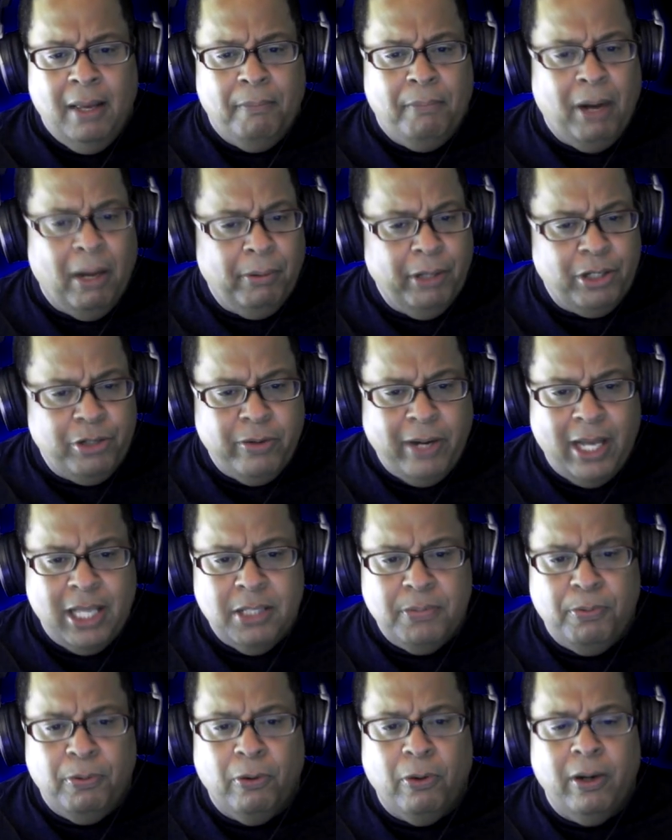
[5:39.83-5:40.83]
Public
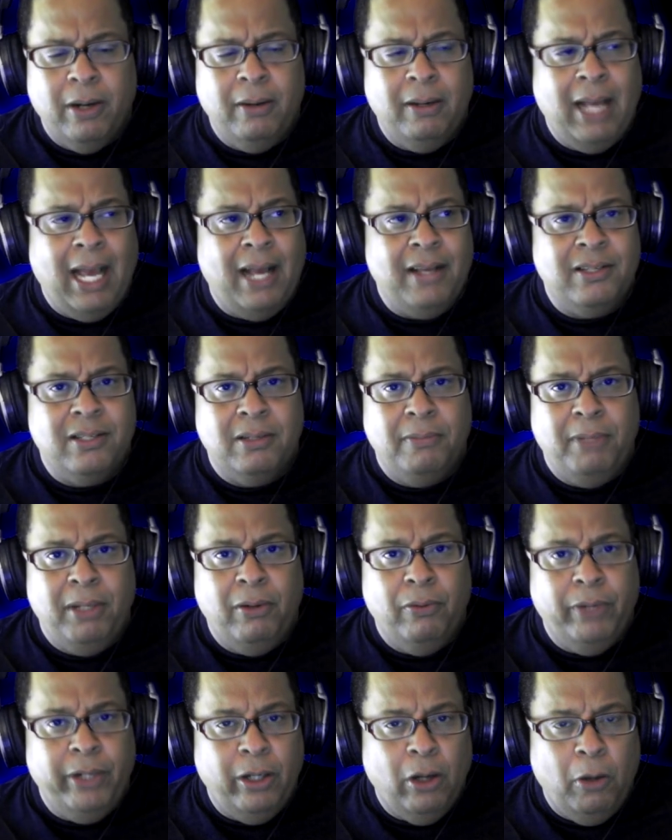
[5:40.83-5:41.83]
transport has to
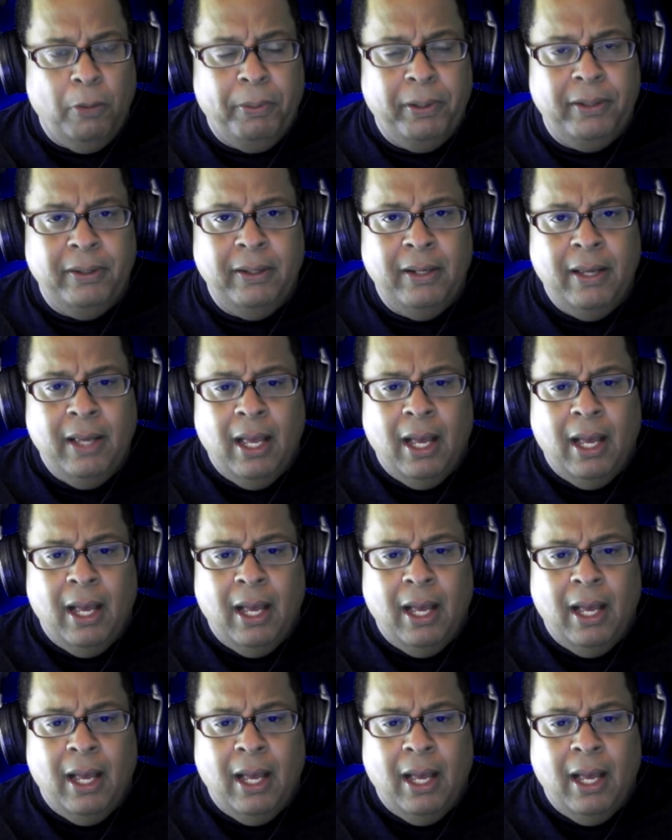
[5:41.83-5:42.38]
be reopened,